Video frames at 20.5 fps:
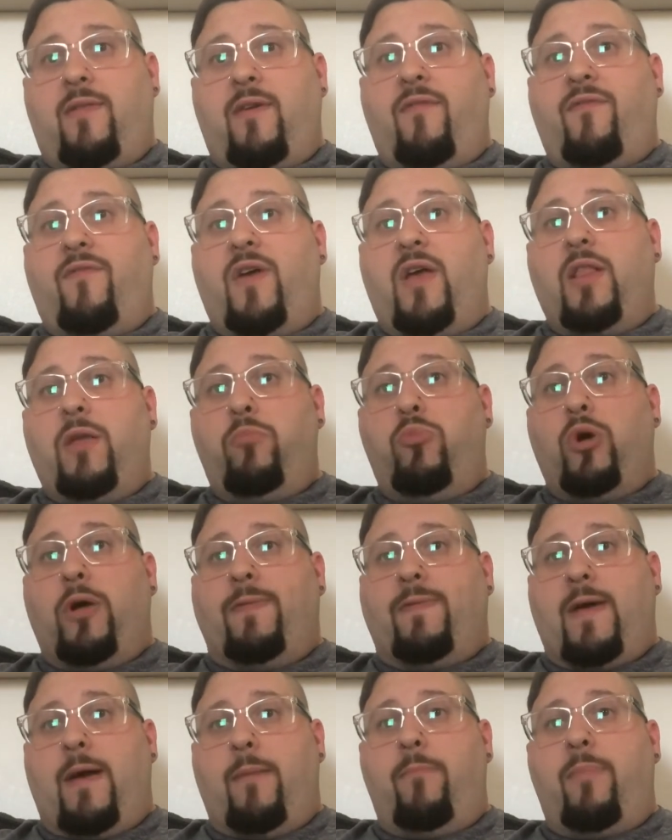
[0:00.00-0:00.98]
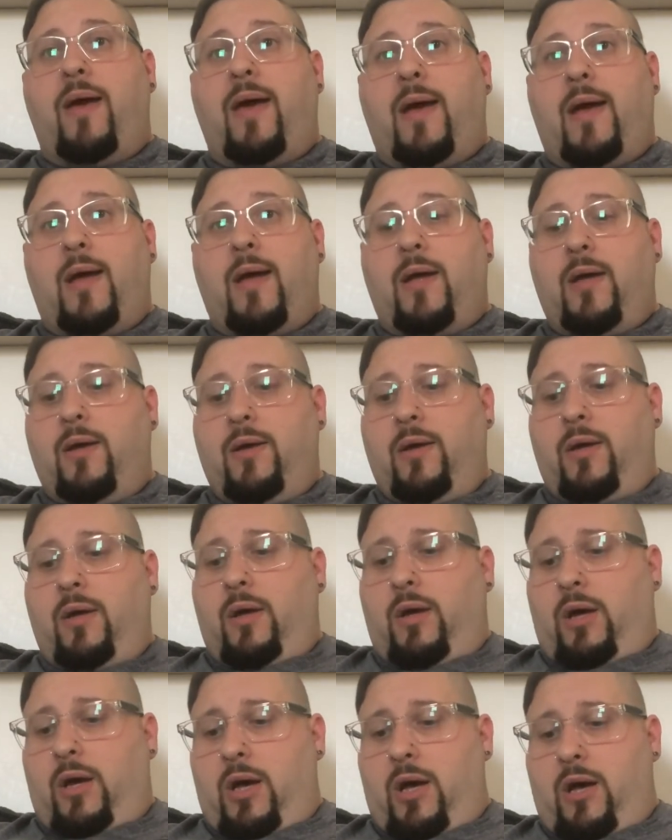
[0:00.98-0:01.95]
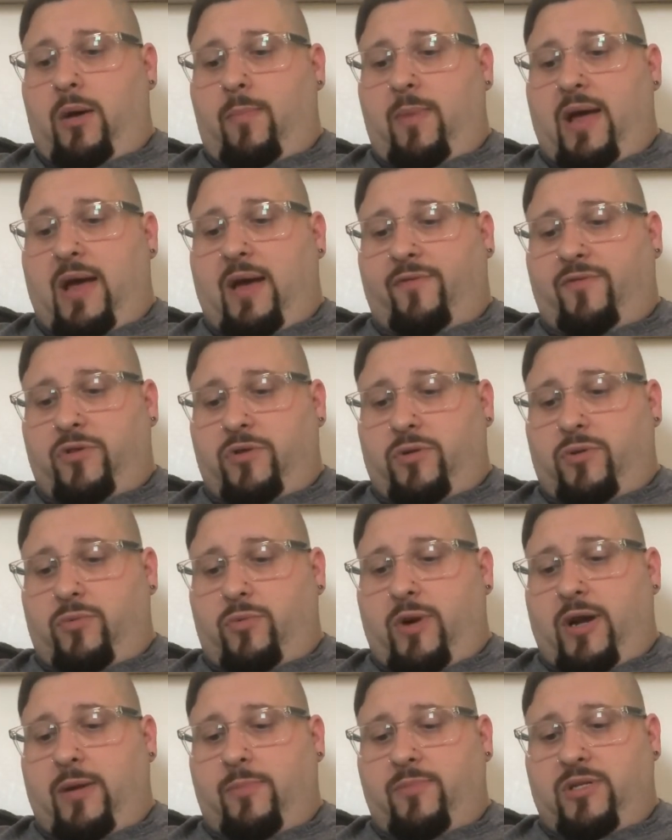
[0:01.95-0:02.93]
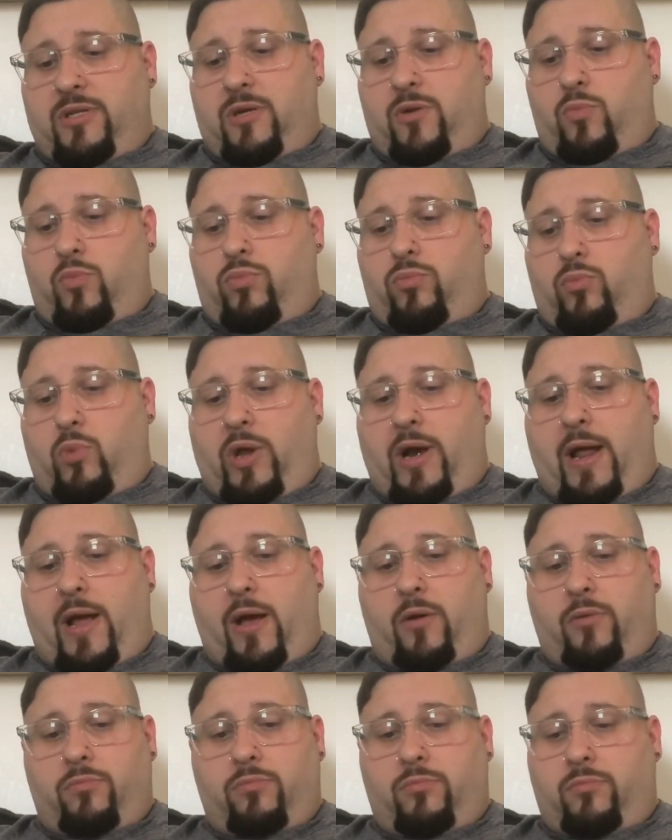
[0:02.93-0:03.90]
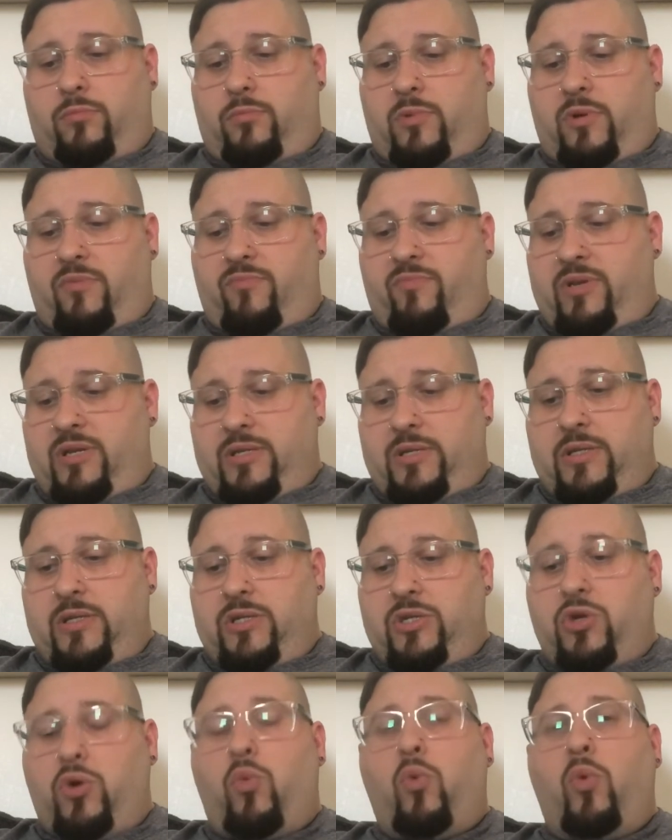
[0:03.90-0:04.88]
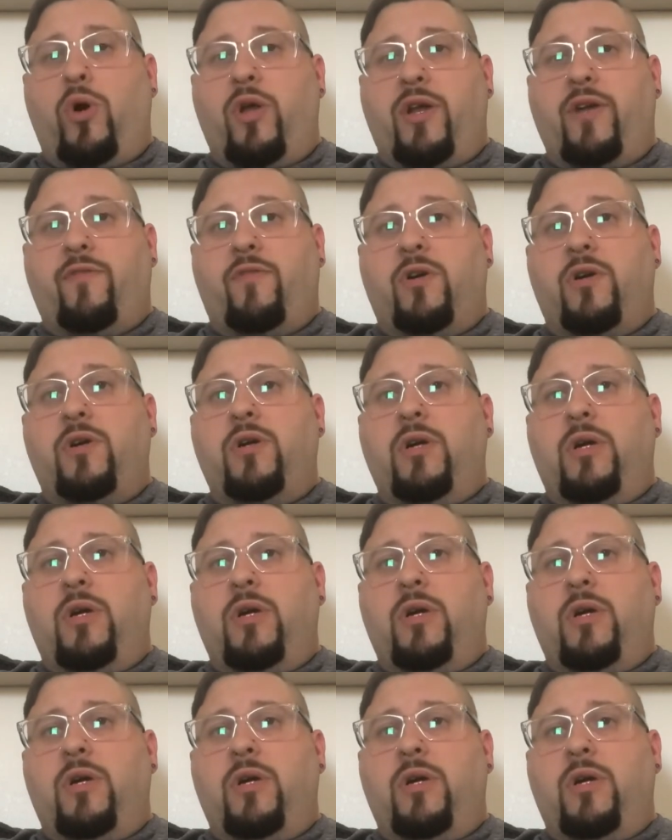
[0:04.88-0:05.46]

They finally brought that back after Ramsden went out of business or whatever.